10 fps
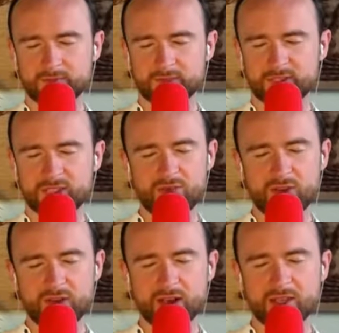See if you
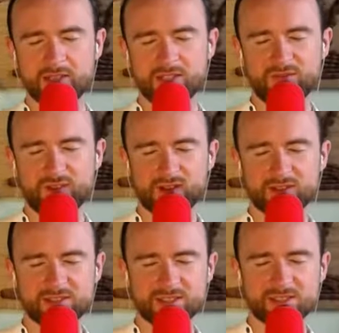can identify the
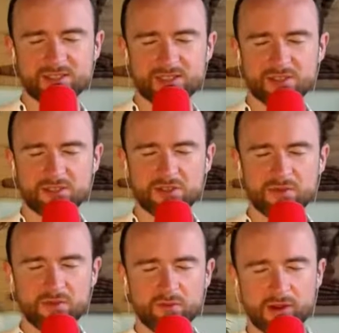sensation of
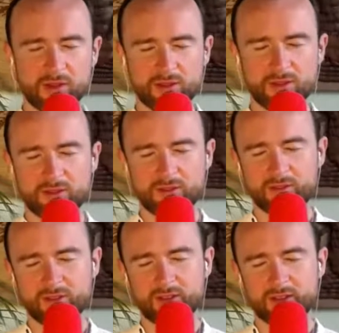the breath
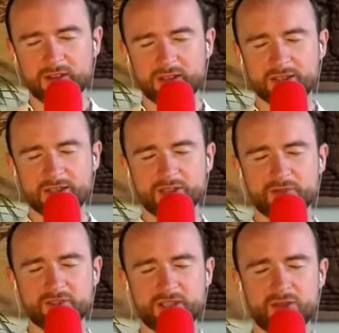as it comes
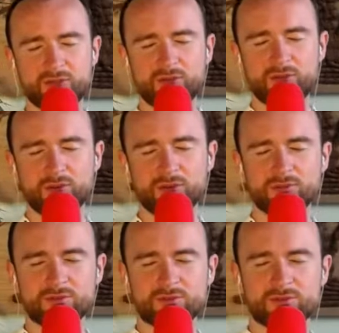in through the nose.